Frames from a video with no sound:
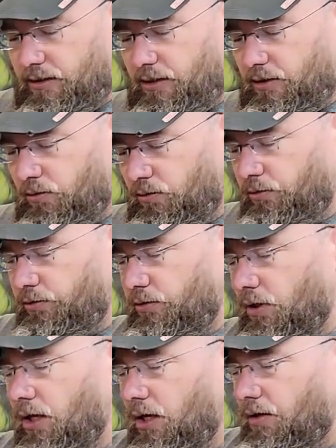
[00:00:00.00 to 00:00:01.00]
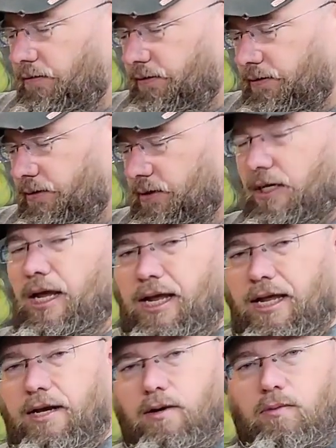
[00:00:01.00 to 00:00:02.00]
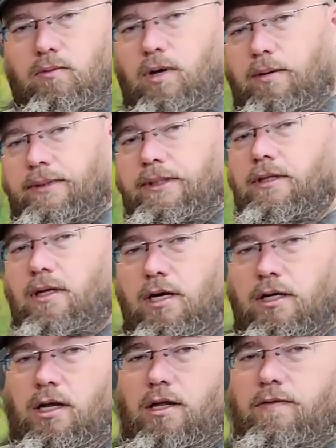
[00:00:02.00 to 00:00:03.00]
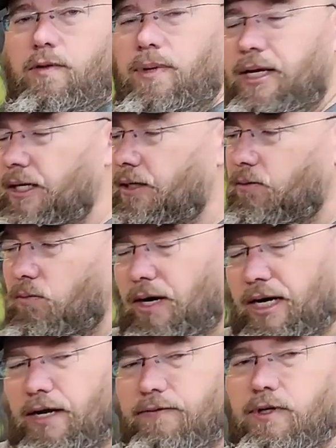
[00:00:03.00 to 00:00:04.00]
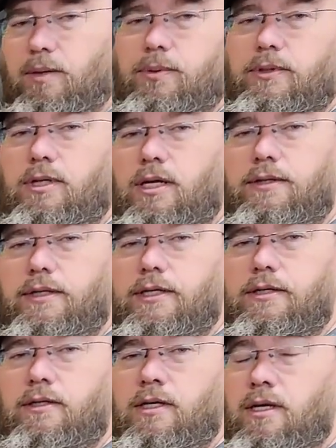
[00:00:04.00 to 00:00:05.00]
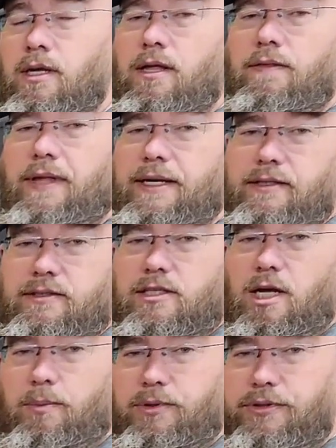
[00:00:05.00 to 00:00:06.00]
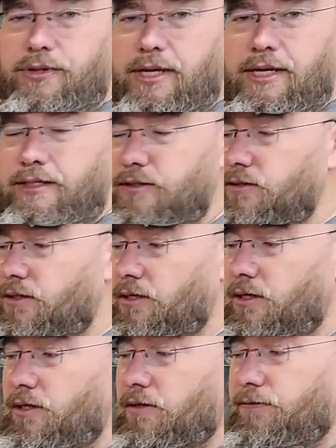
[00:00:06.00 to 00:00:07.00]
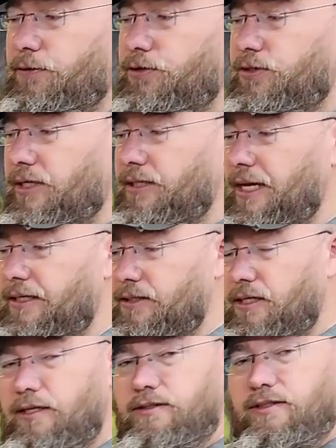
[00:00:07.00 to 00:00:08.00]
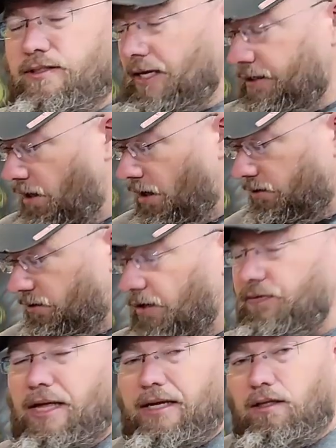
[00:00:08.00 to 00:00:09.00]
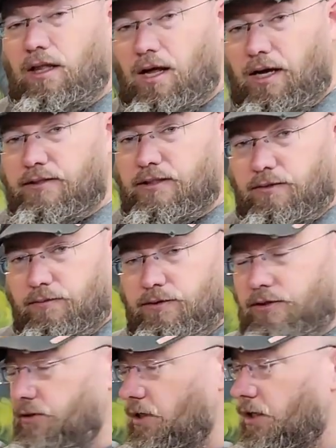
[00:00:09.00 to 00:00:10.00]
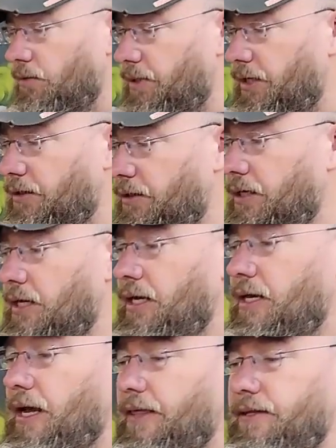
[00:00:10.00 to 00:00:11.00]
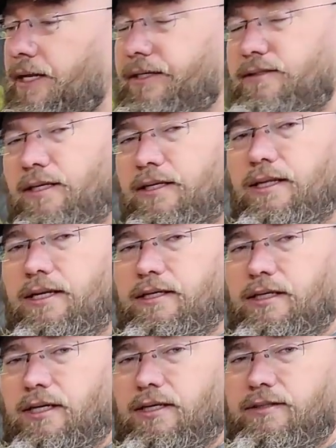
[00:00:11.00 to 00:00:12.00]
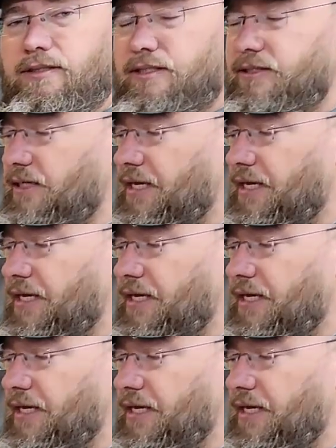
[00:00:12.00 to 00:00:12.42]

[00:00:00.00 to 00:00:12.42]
an old glove and rubbing on all of the paint right after I put it on there. That does a couple of things. The first thing that does is that knocks off that gloss that we're just talking about. And the next thing that it does is it